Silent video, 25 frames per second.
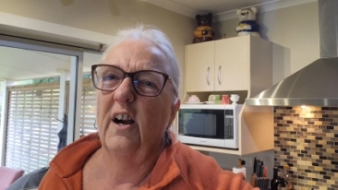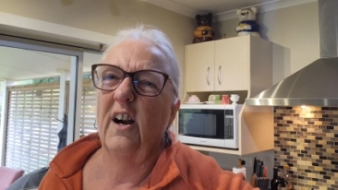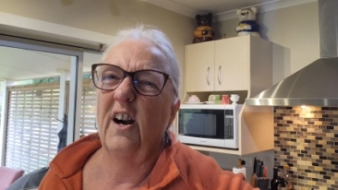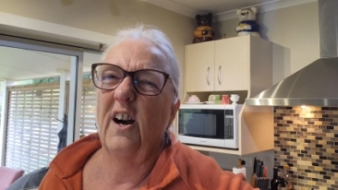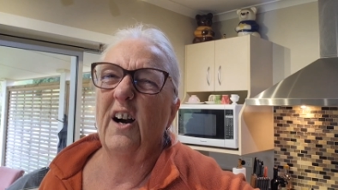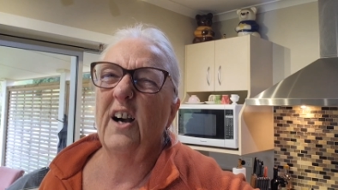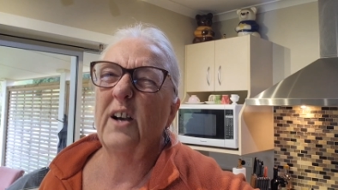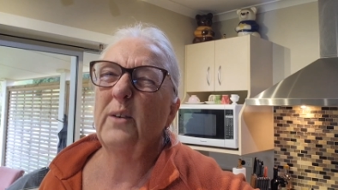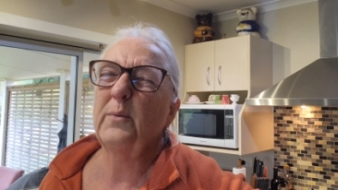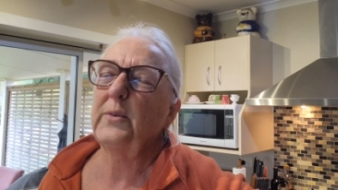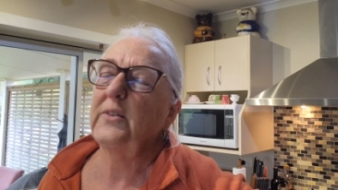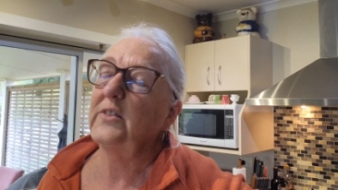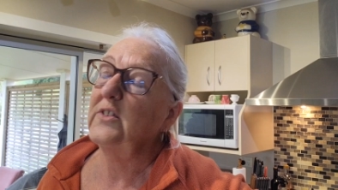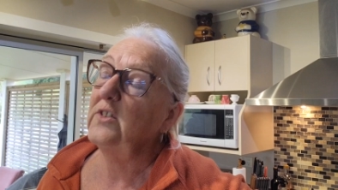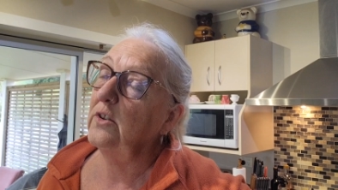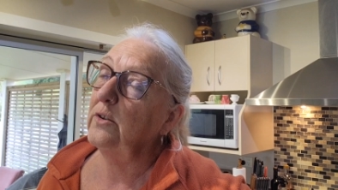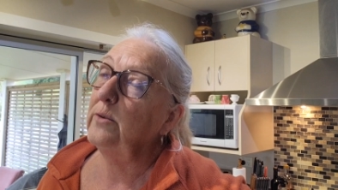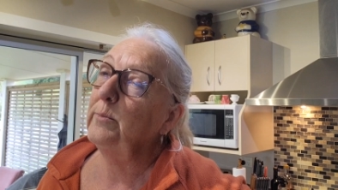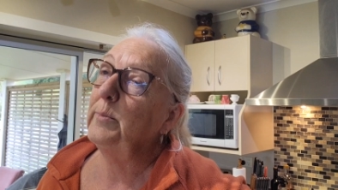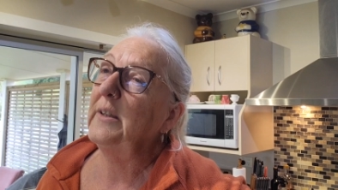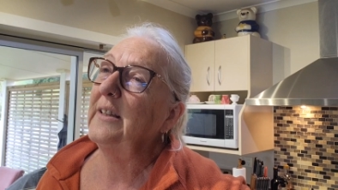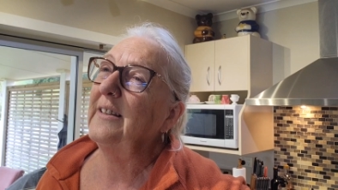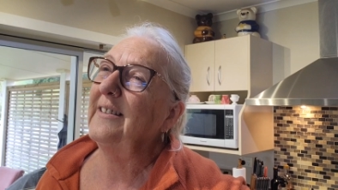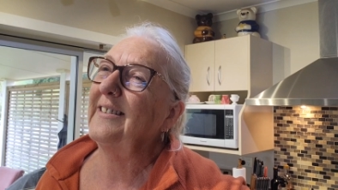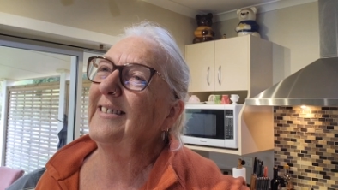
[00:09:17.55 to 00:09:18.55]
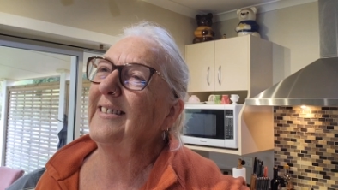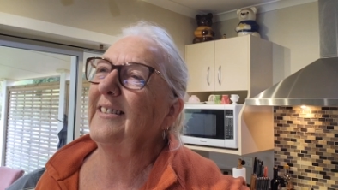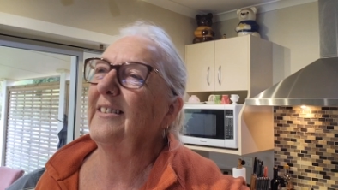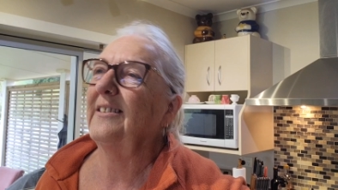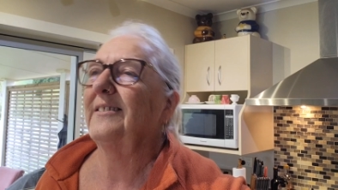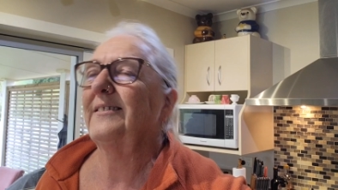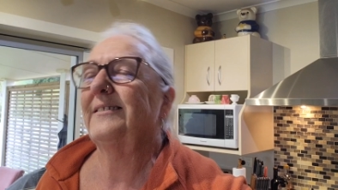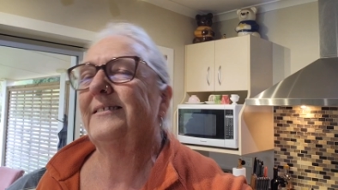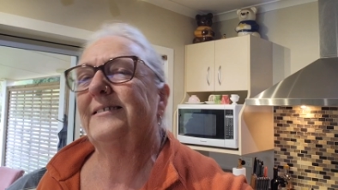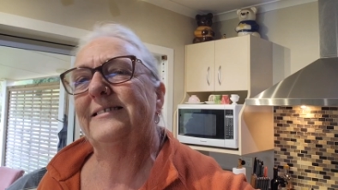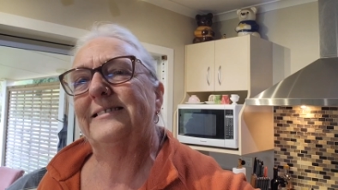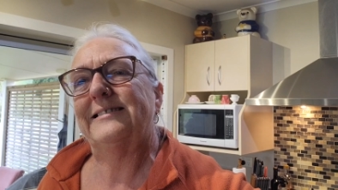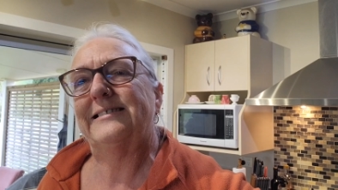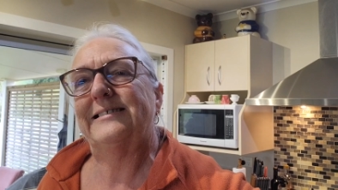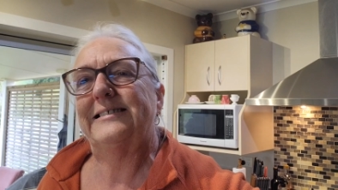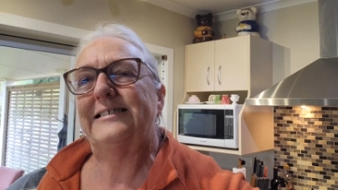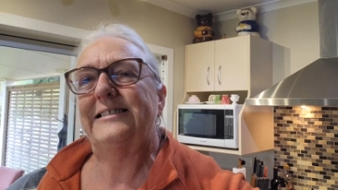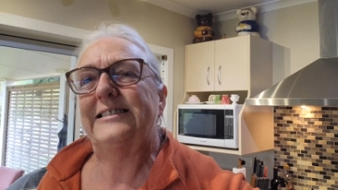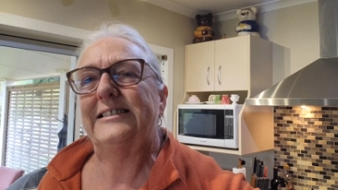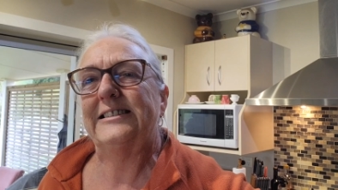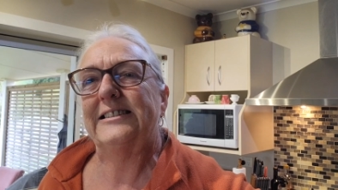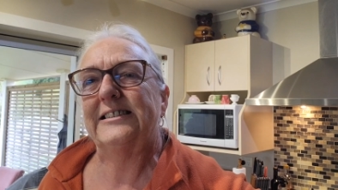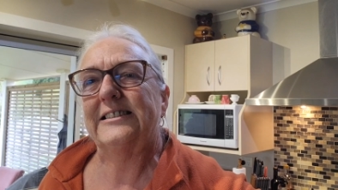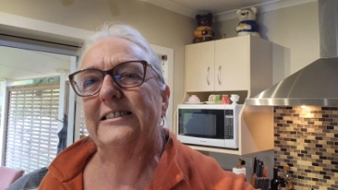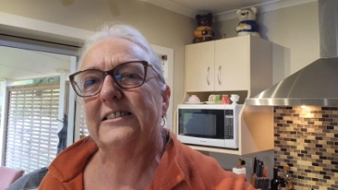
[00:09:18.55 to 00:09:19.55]
I was dubious. I thought, oh,
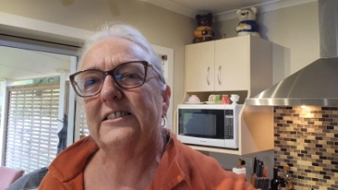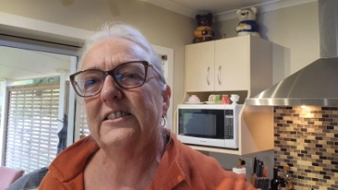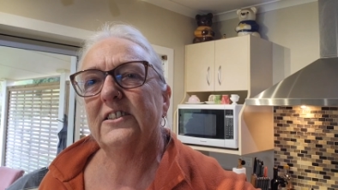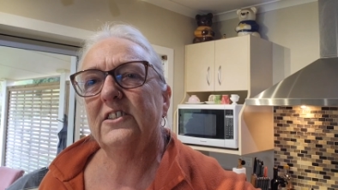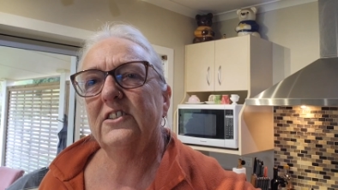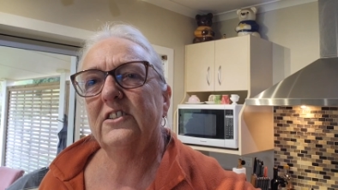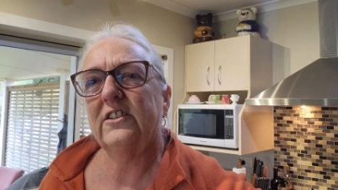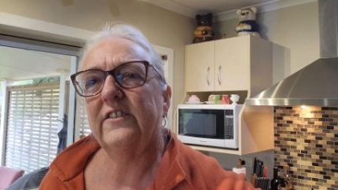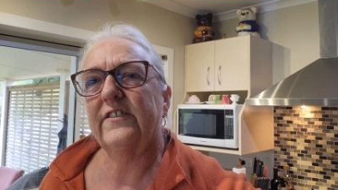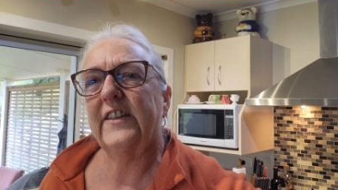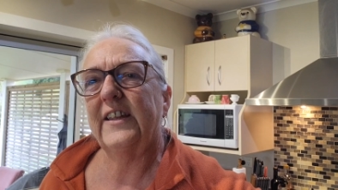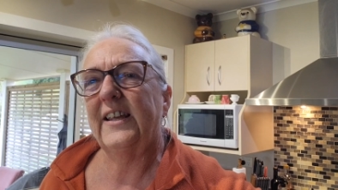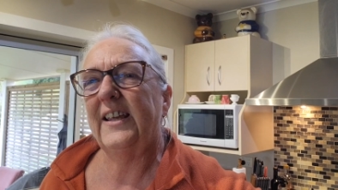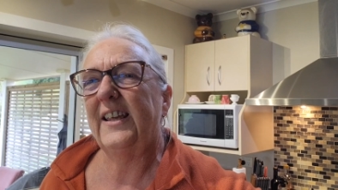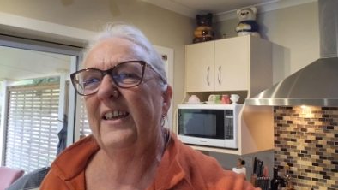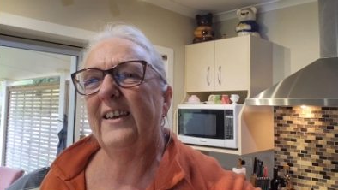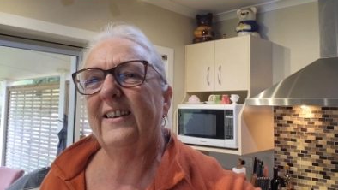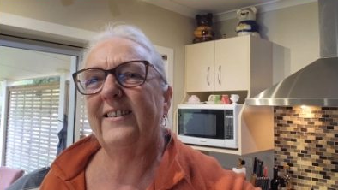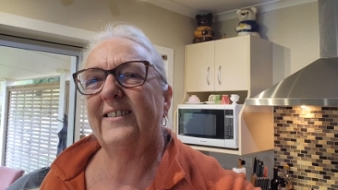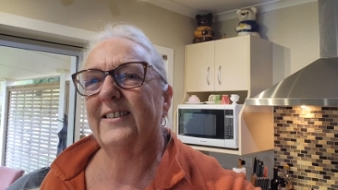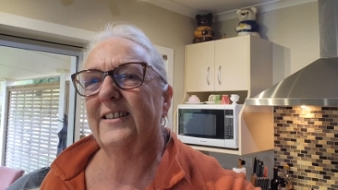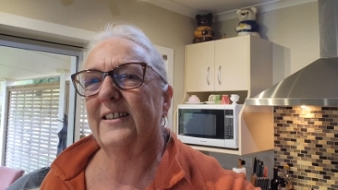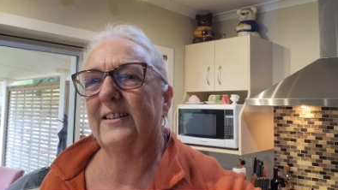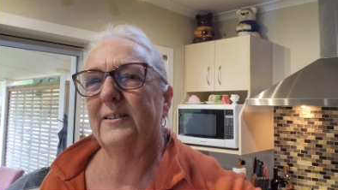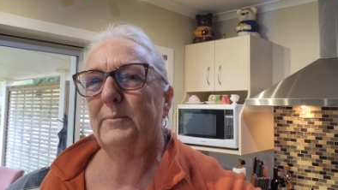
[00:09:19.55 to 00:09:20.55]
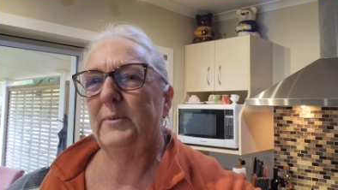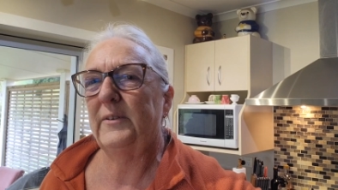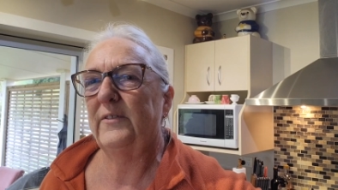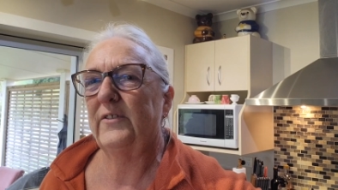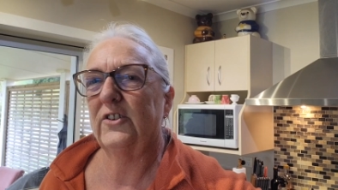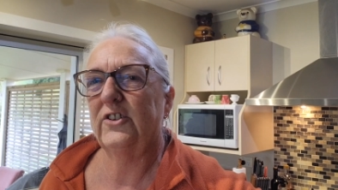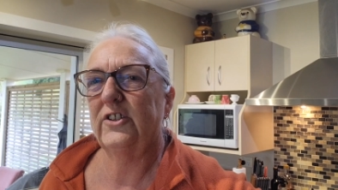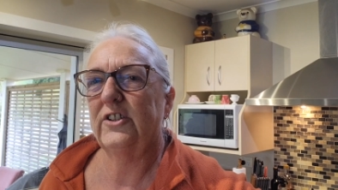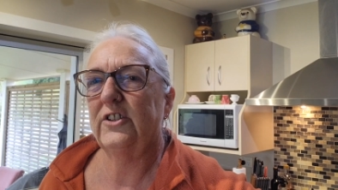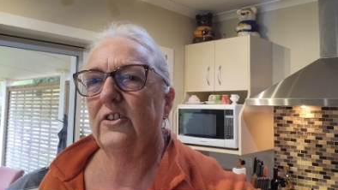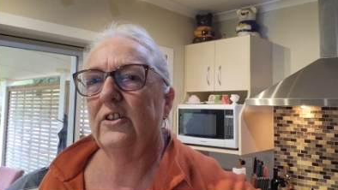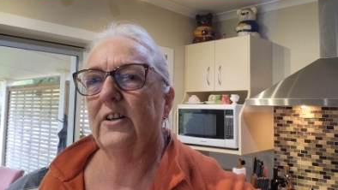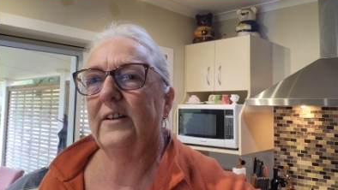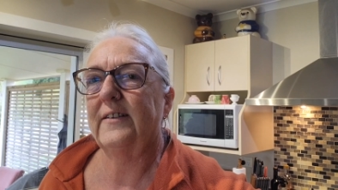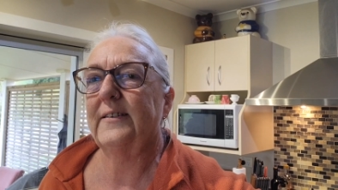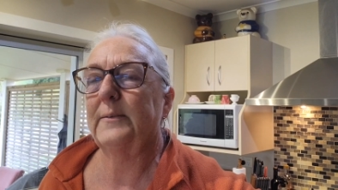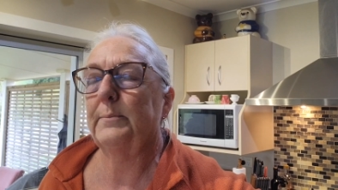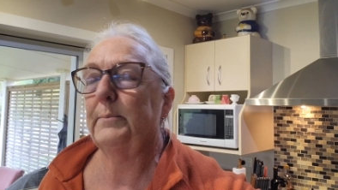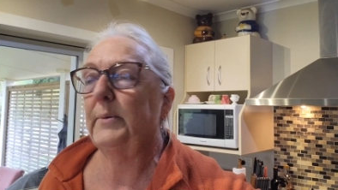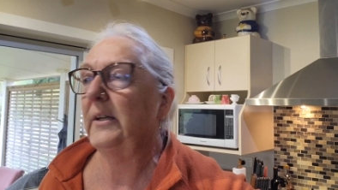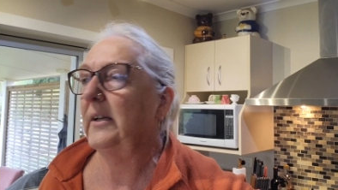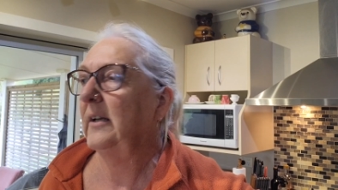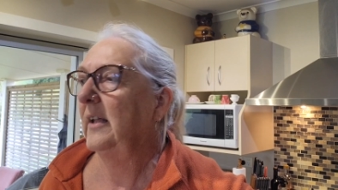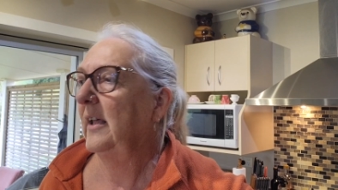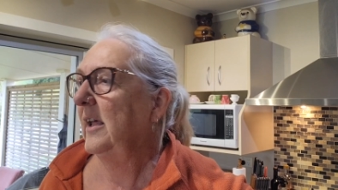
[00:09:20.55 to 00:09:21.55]
I don't know if that egg's going to be very nice,
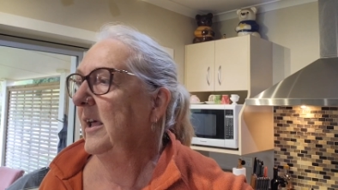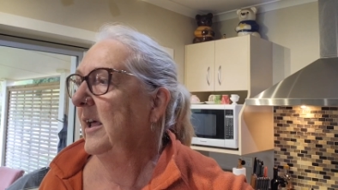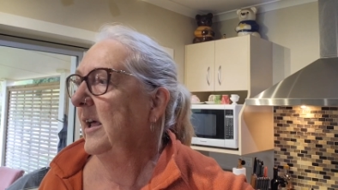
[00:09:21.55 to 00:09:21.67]
but